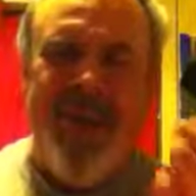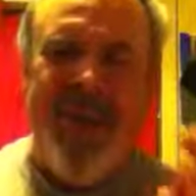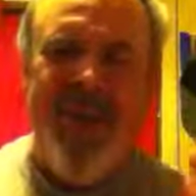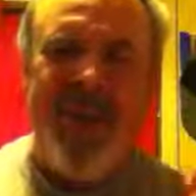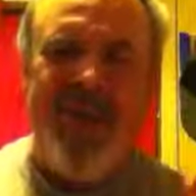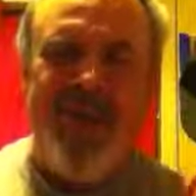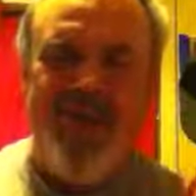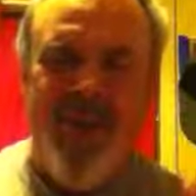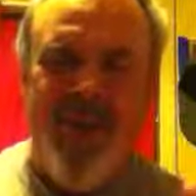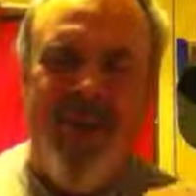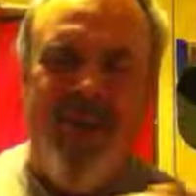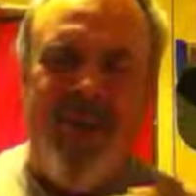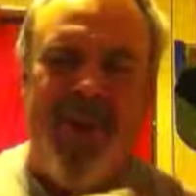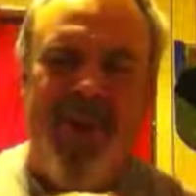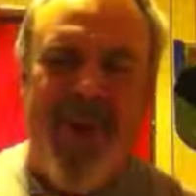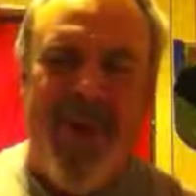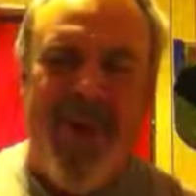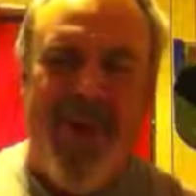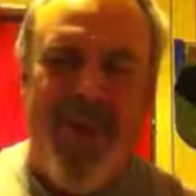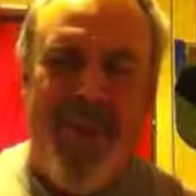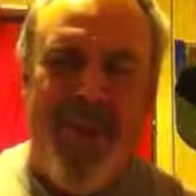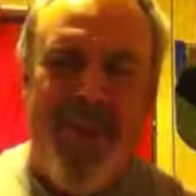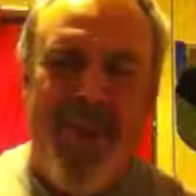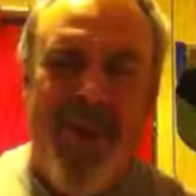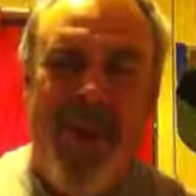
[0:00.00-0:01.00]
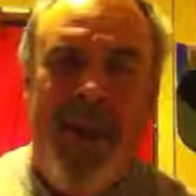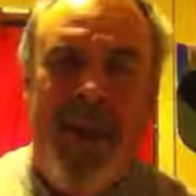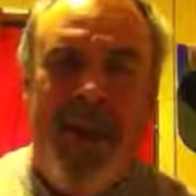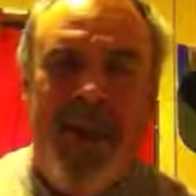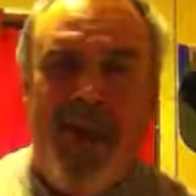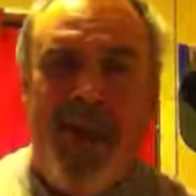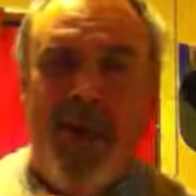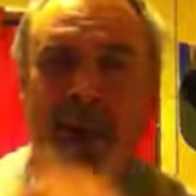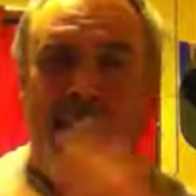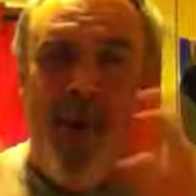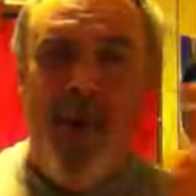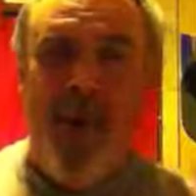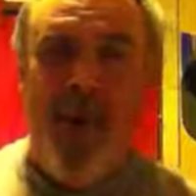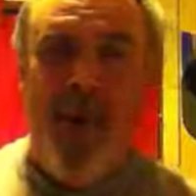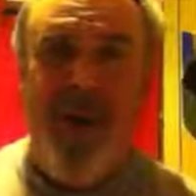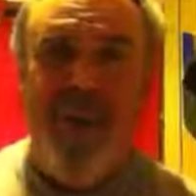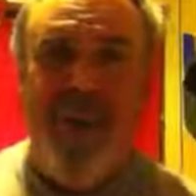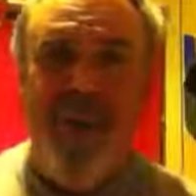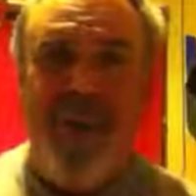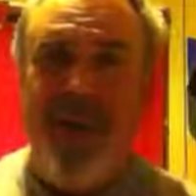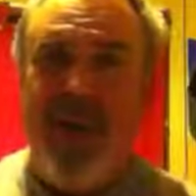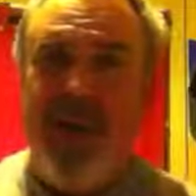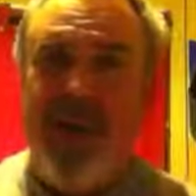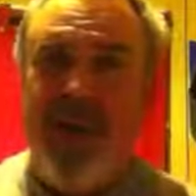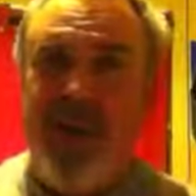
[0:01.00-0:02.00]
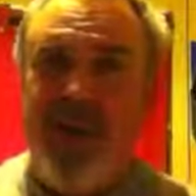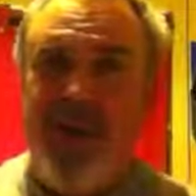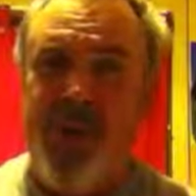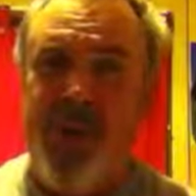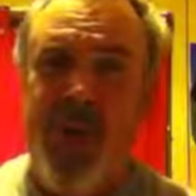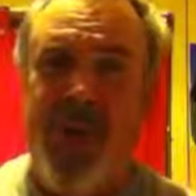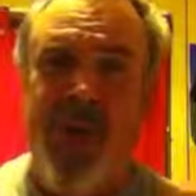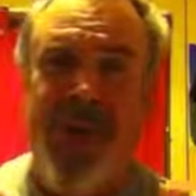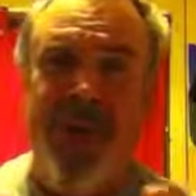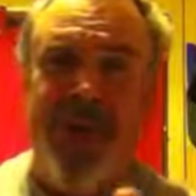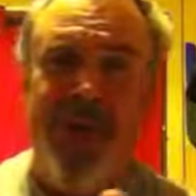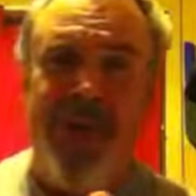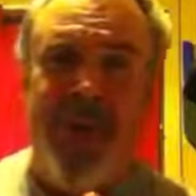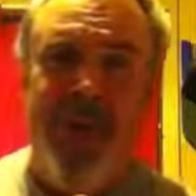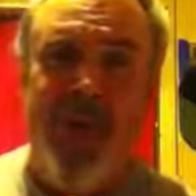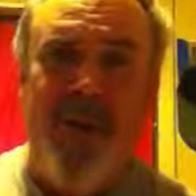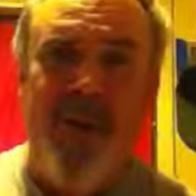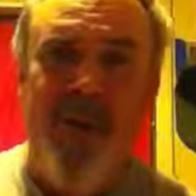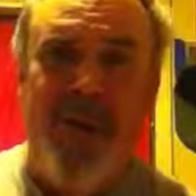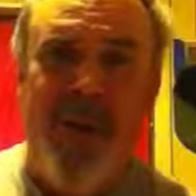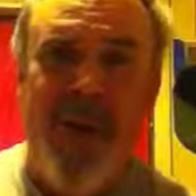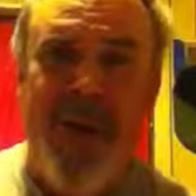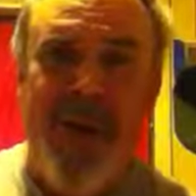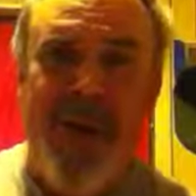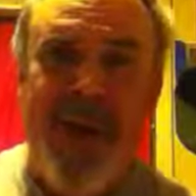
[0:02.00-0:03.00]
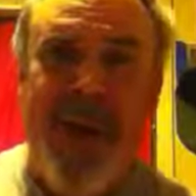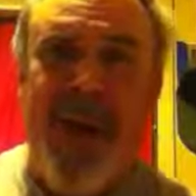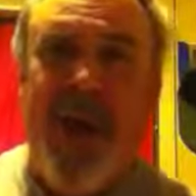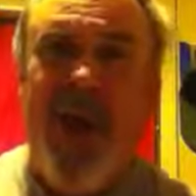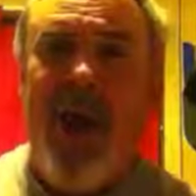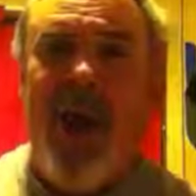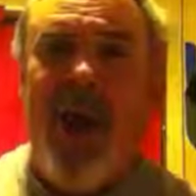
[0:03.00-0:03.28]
us to obey Him. The old hymn says, trust and obey.